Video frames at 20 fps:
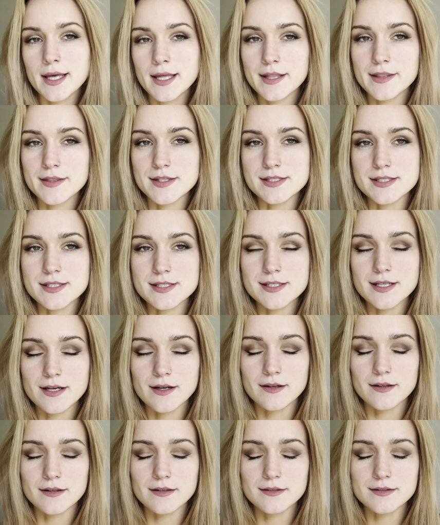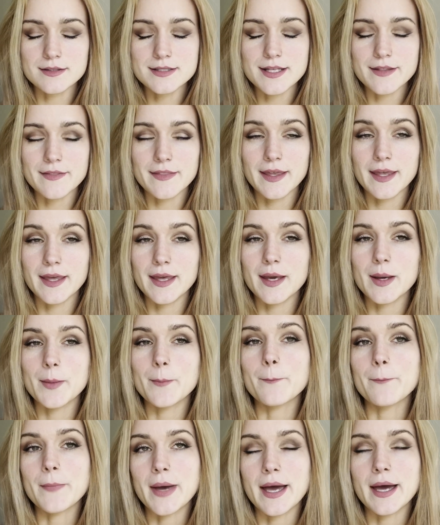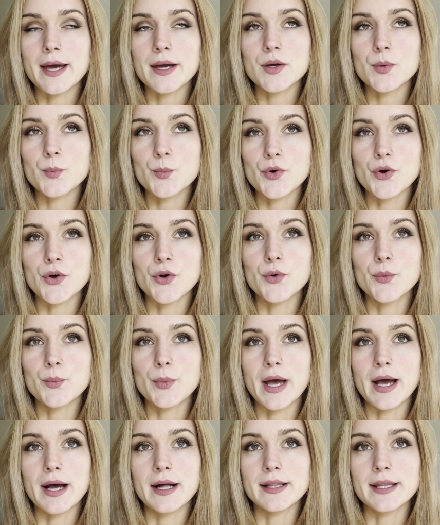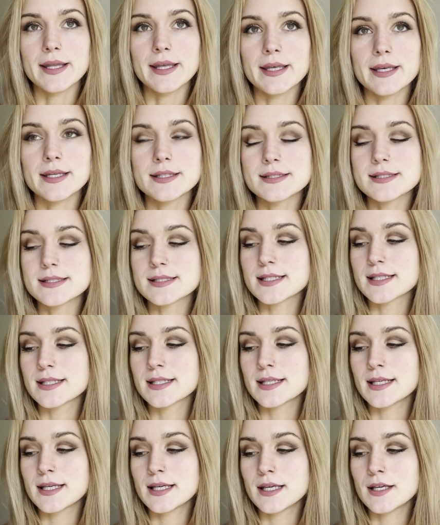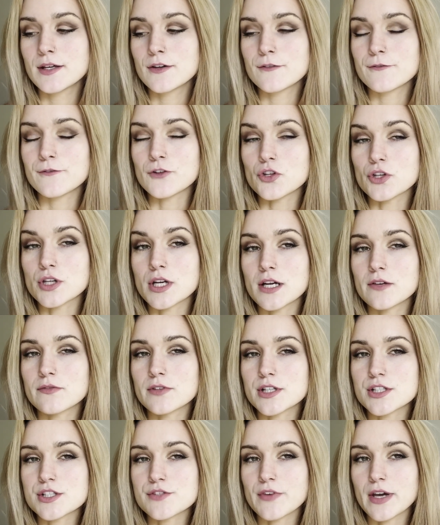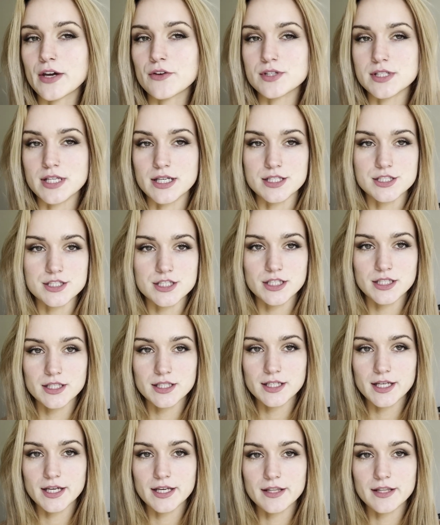This is called the MAC Pro Palette Full Coverage Foundation, I